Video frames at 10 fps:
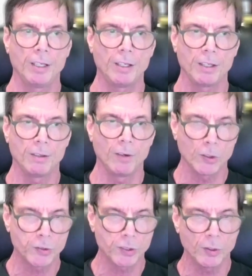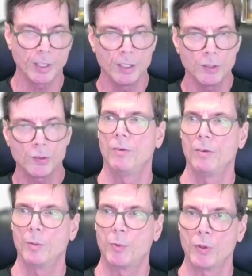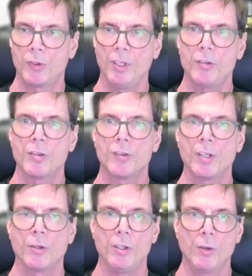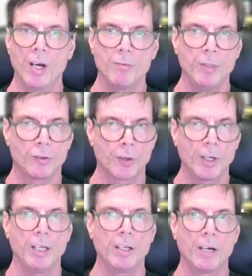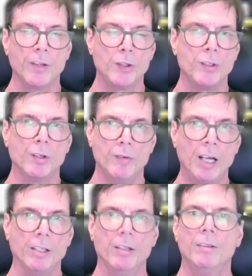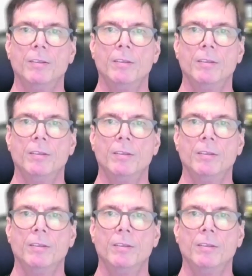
and also is the procedures that you have been trained, are they still valid?